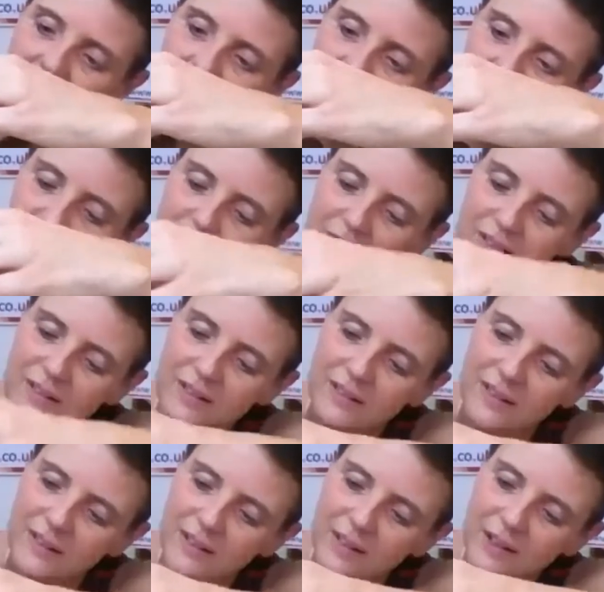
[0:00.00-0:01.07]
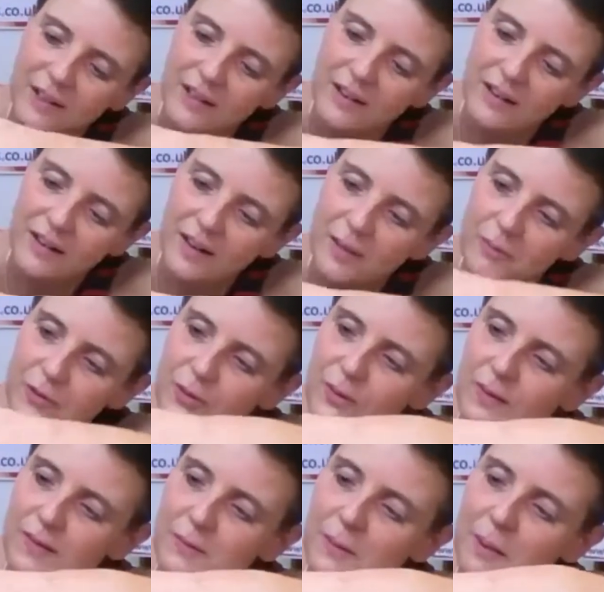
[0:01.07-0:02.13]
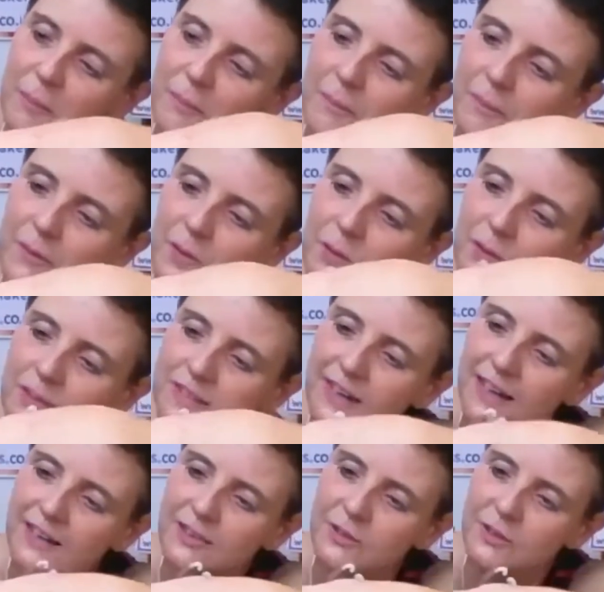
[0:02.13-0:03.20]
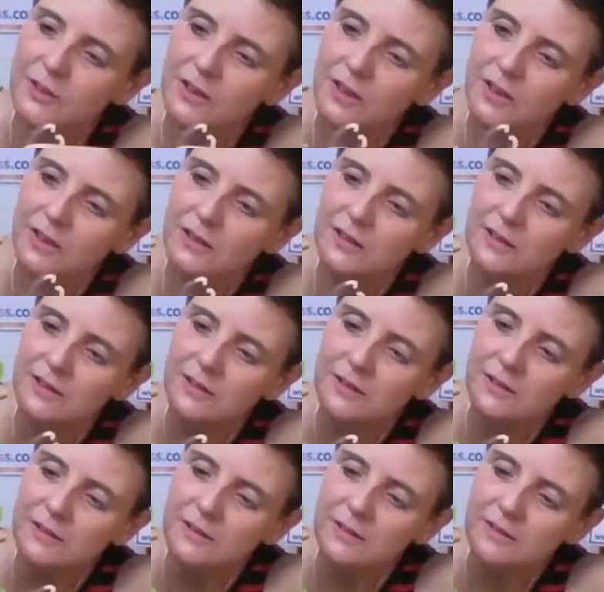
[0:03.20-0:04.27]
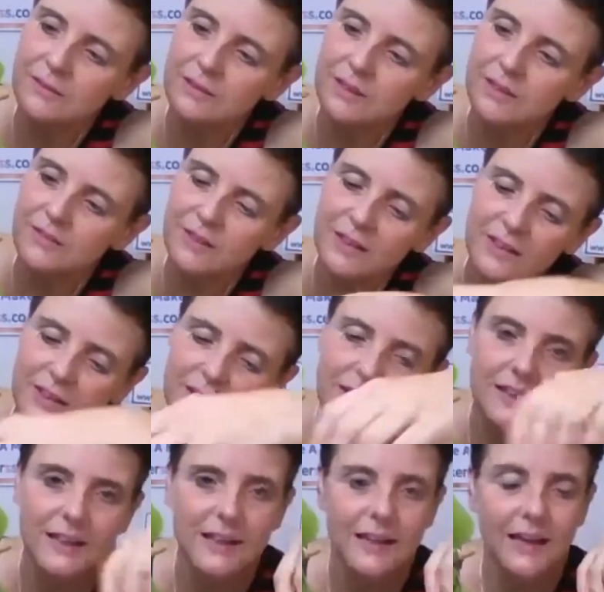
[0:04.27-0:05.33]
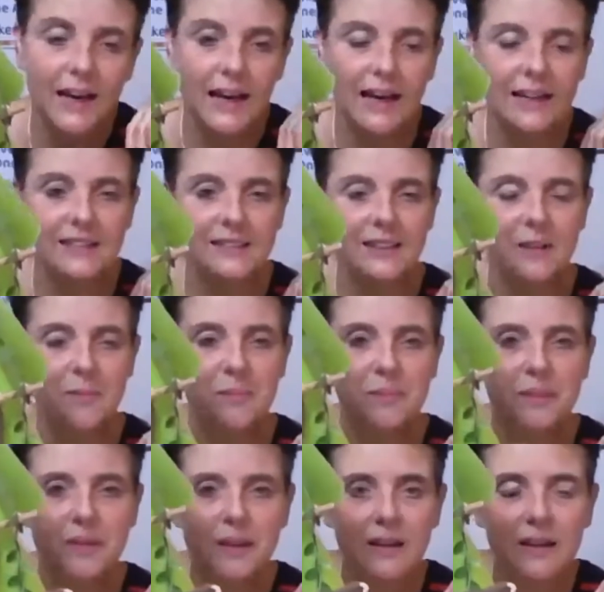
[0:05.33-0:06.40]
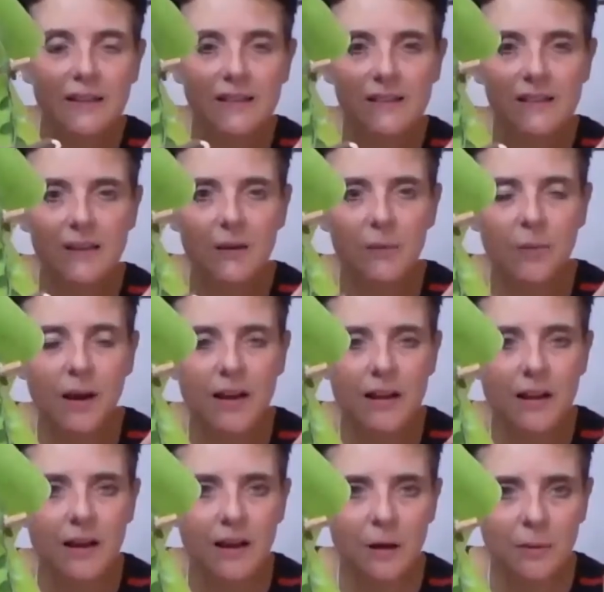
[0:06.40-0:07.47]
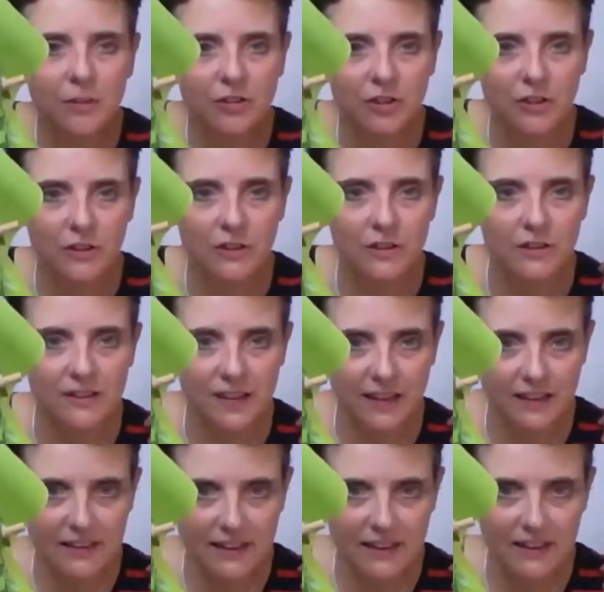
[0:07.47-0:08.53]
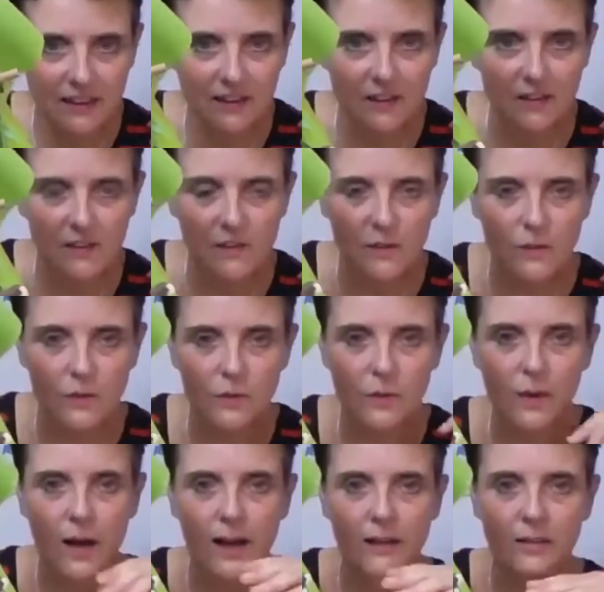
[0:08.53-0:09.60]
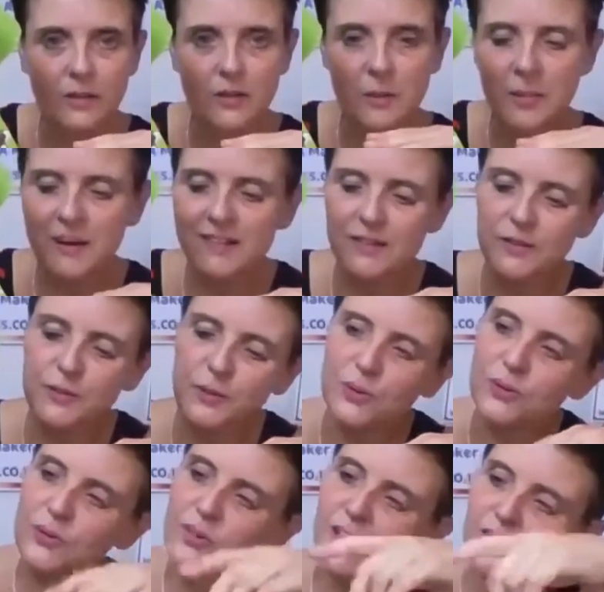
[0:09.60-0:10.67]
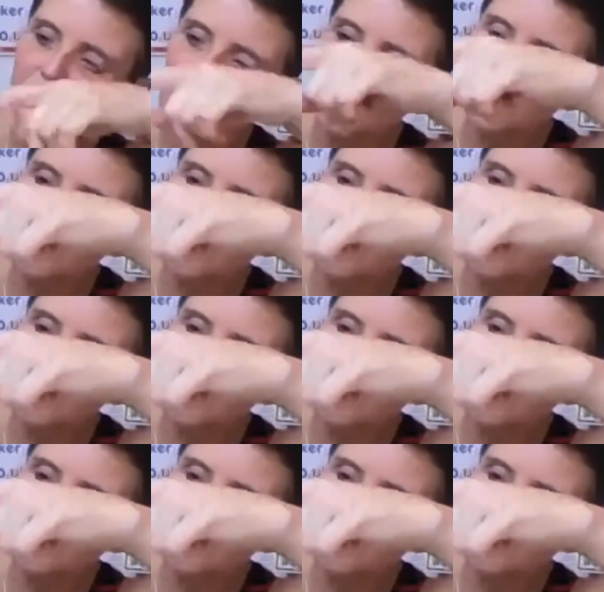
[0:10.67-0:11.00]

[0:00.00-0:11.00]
on to his mum or dad or her, whatever. And it's a wire armature technique. So, and the best of all, you get all